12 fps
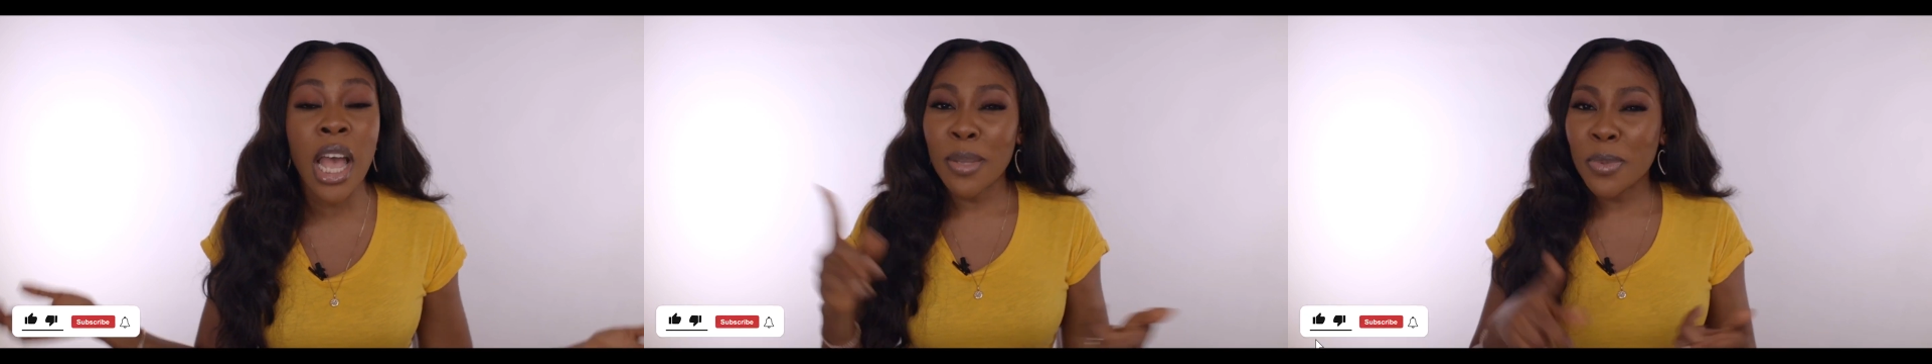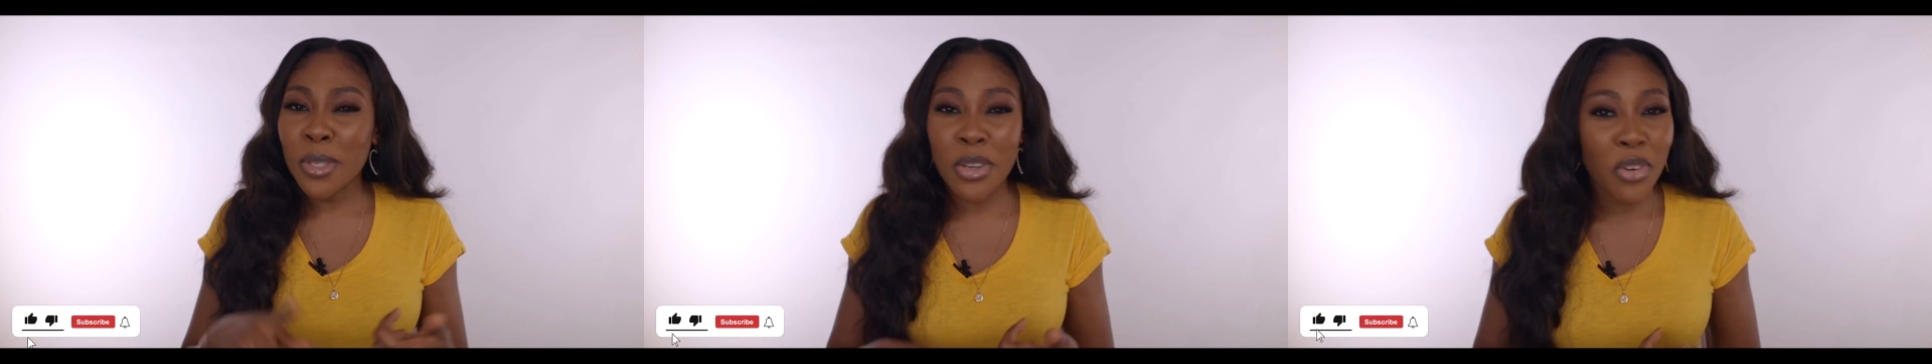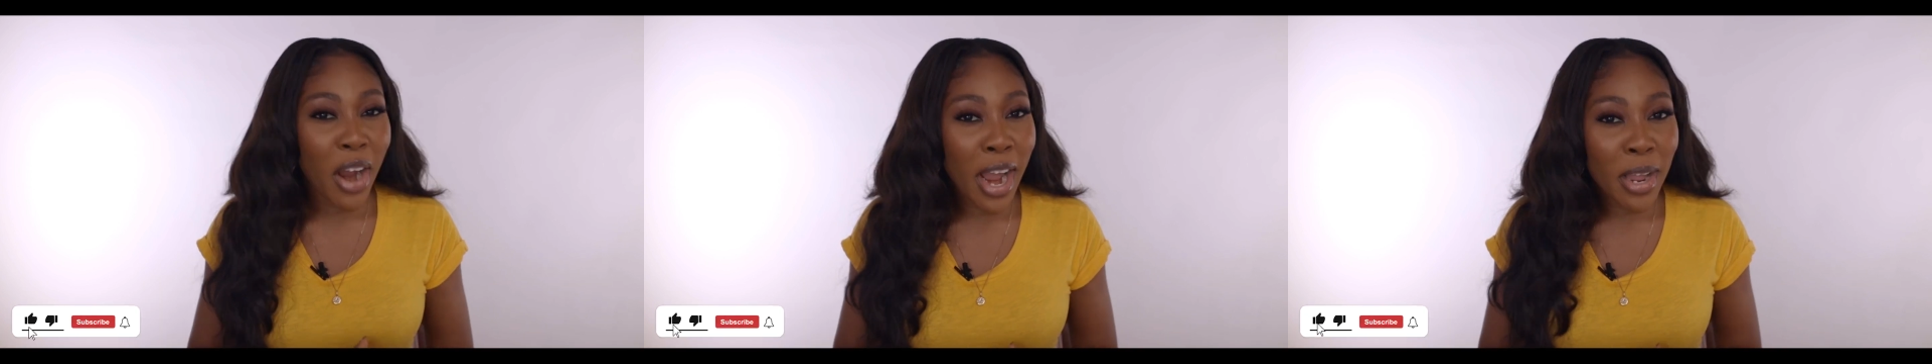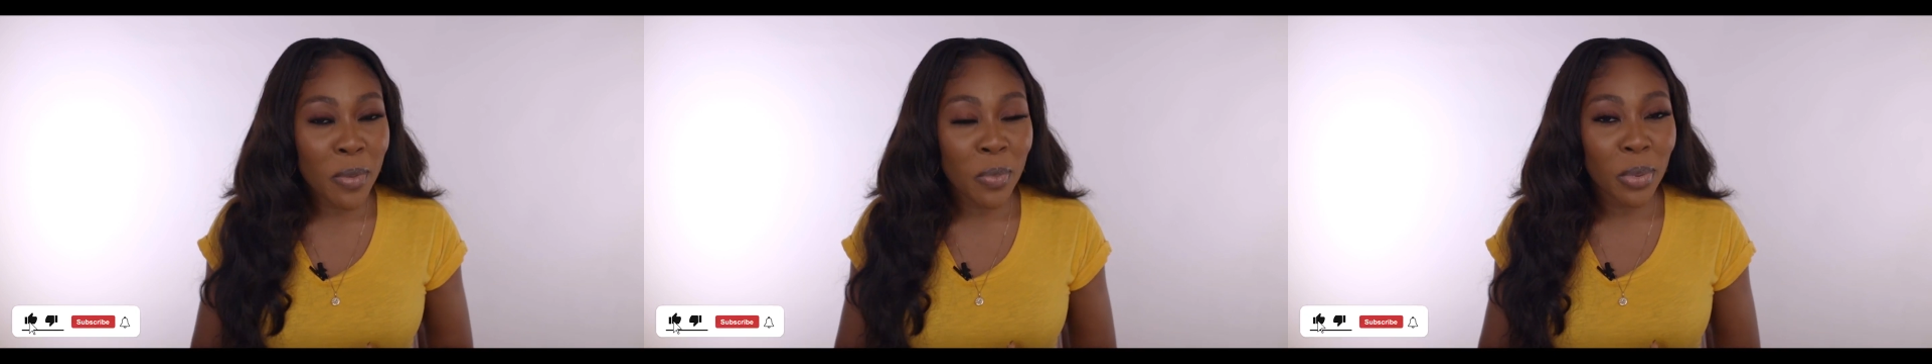
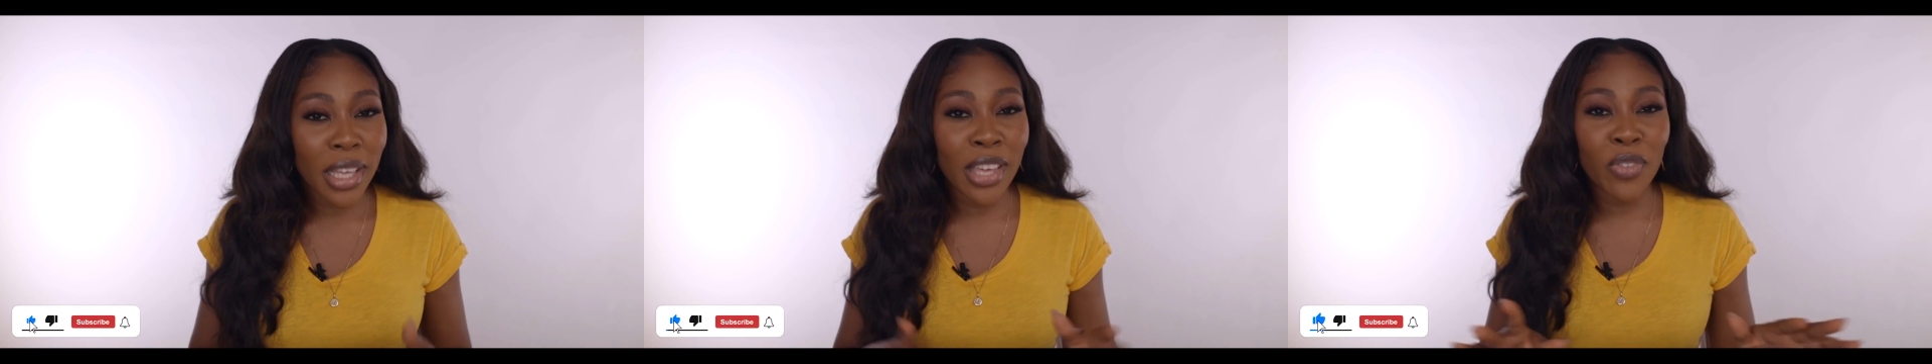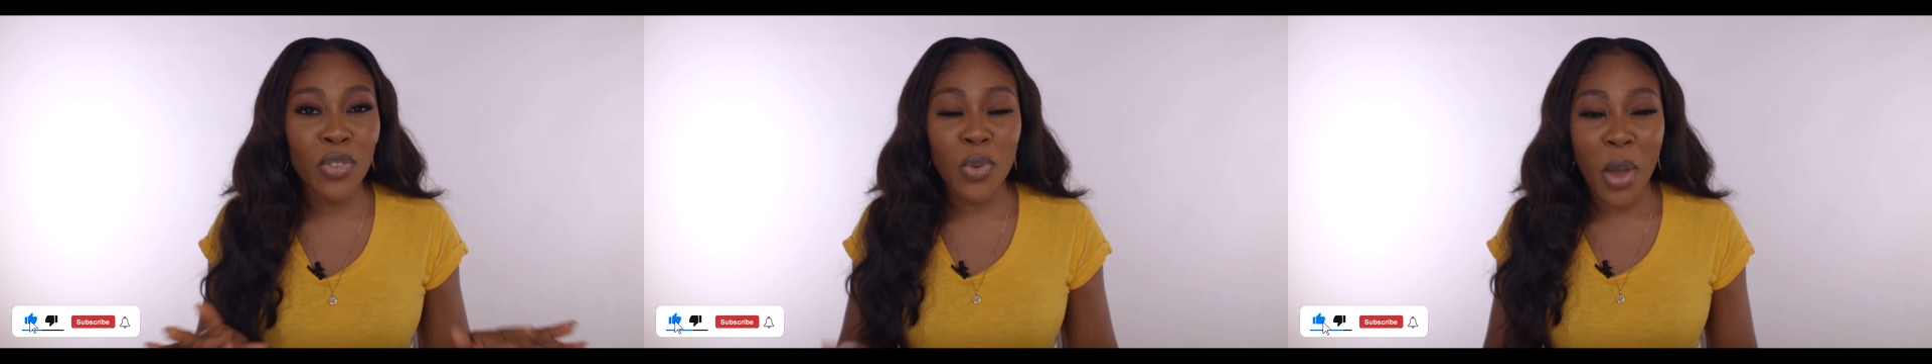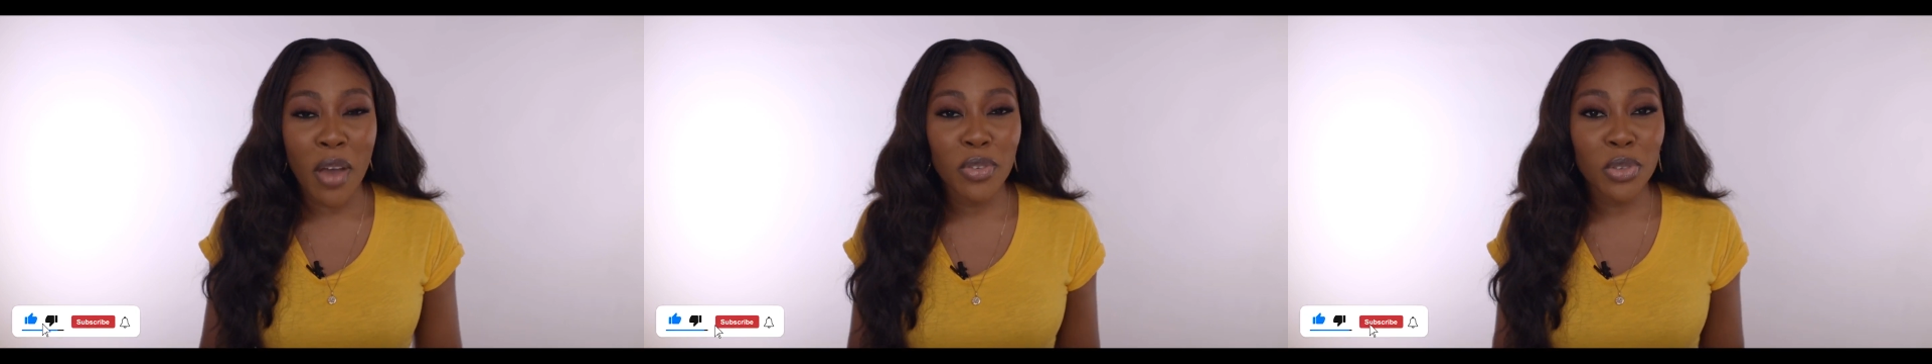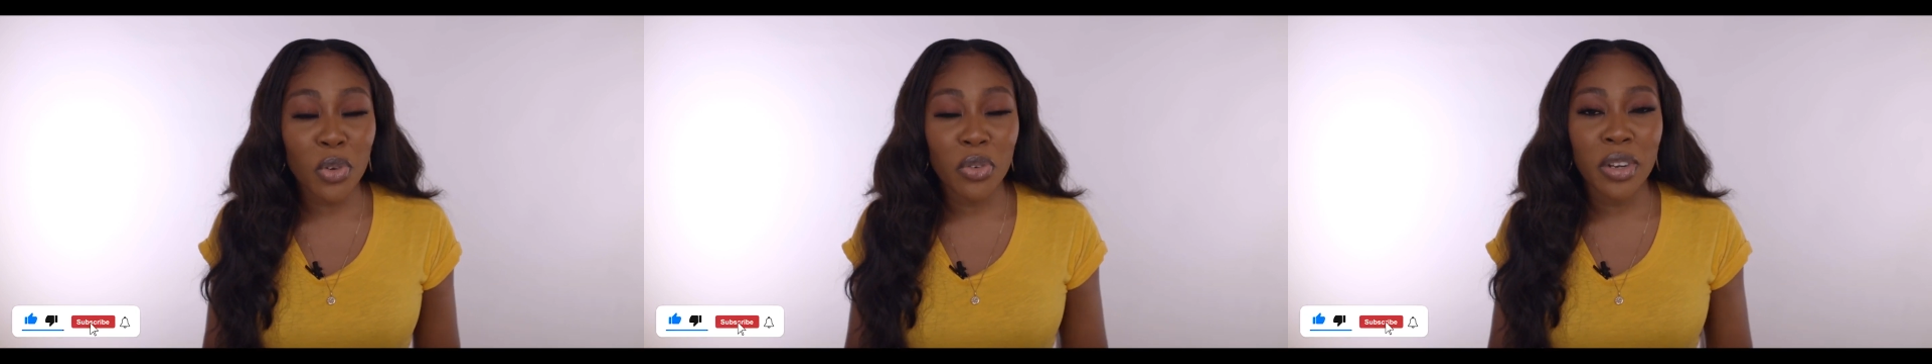Subscribe if you
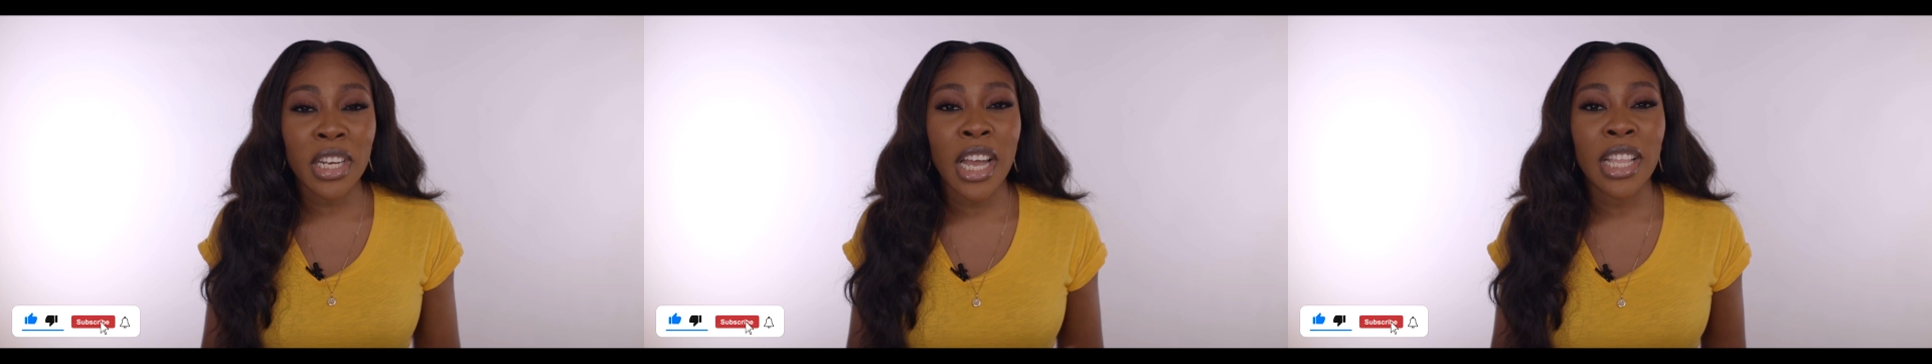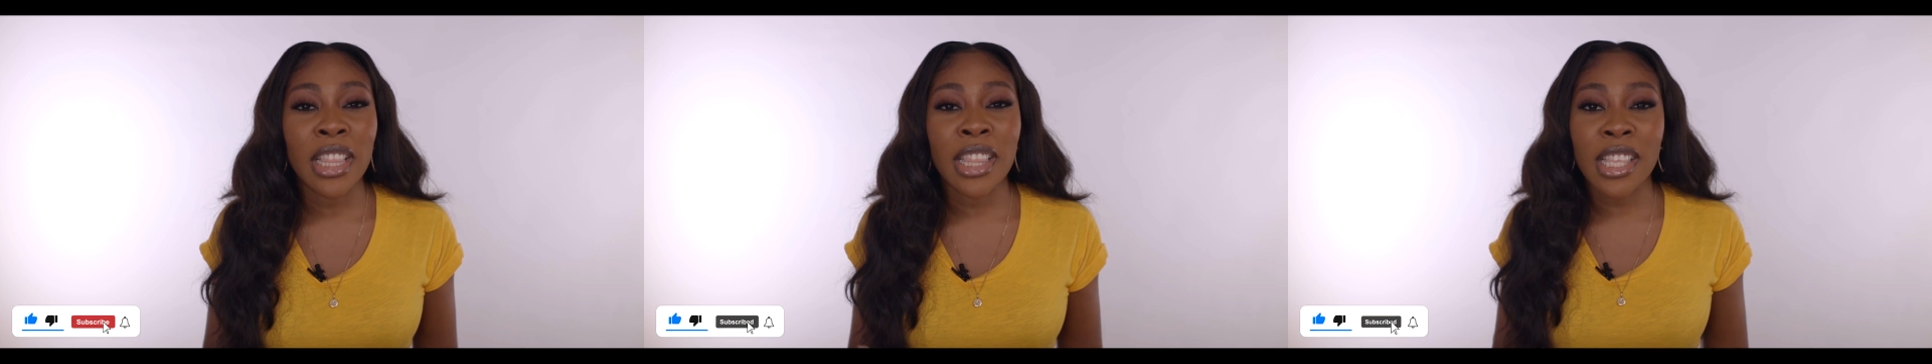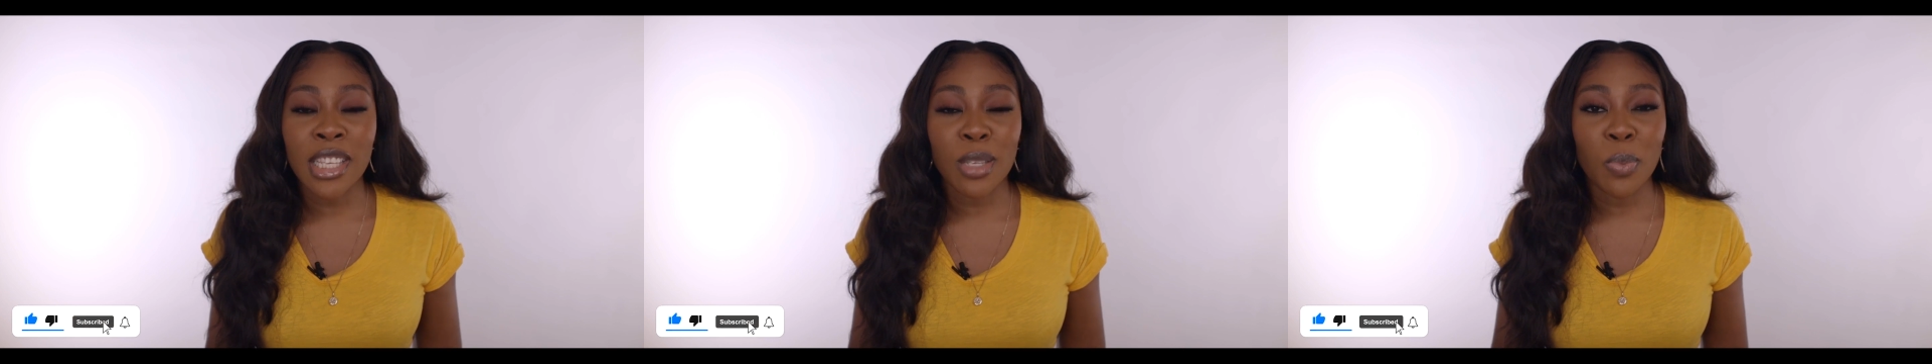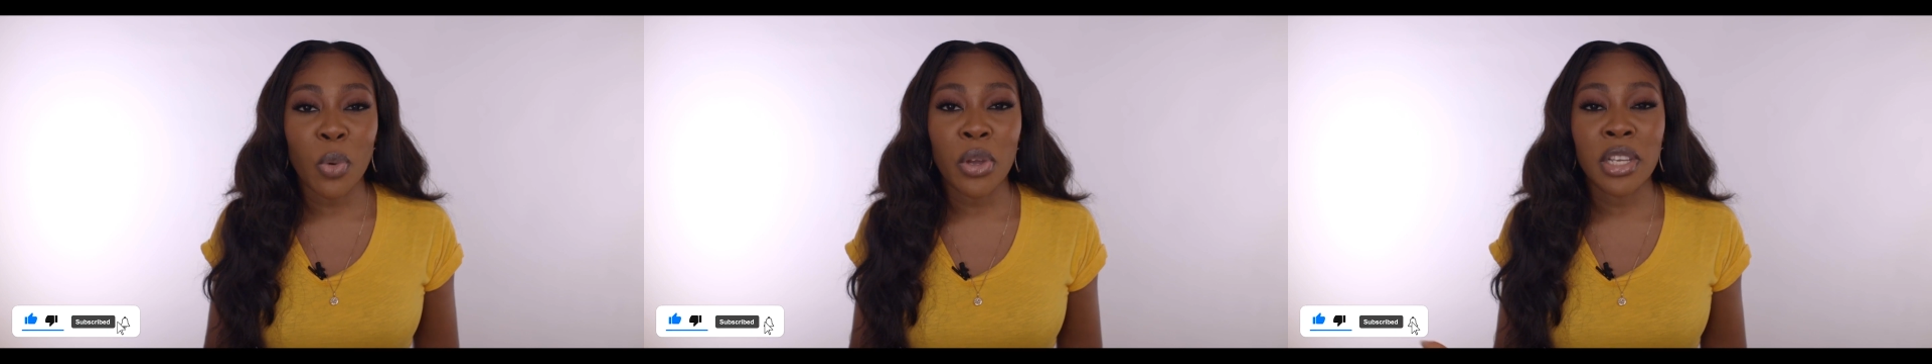haven't already at
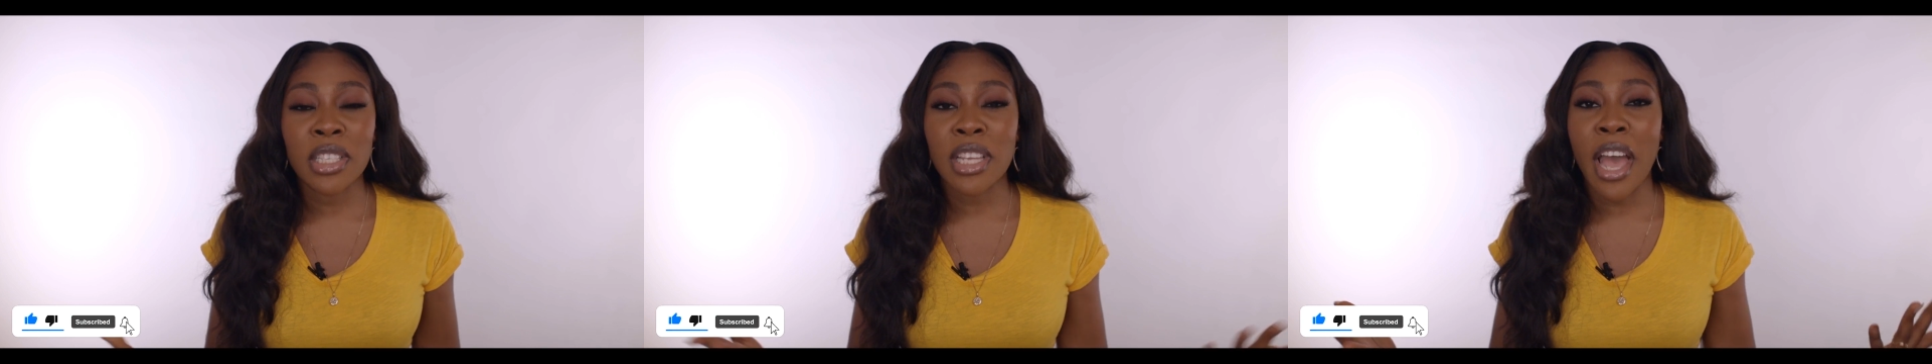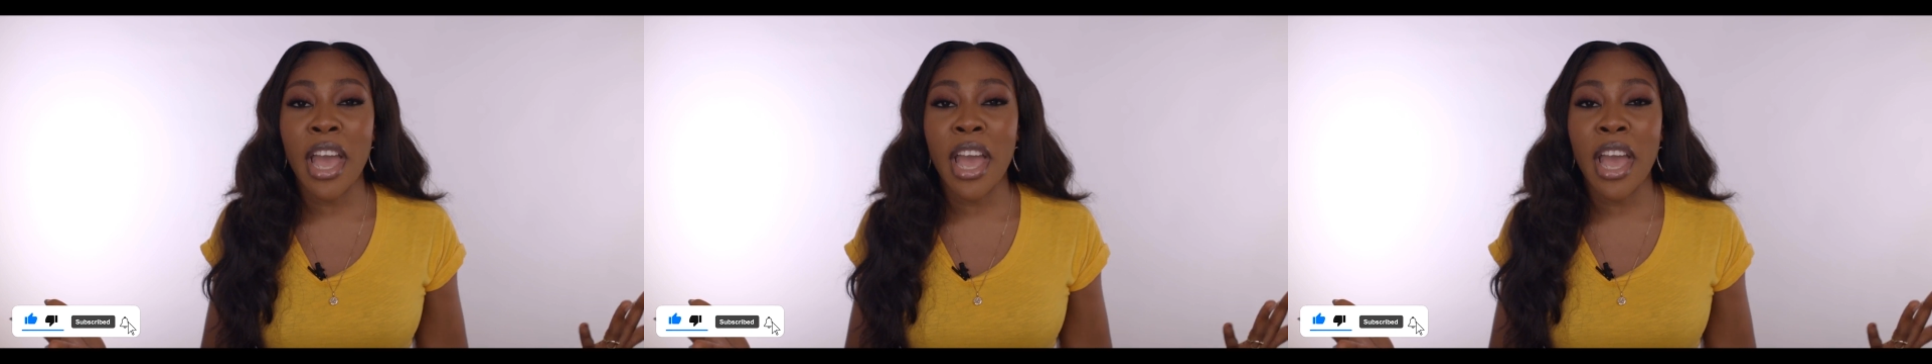this point.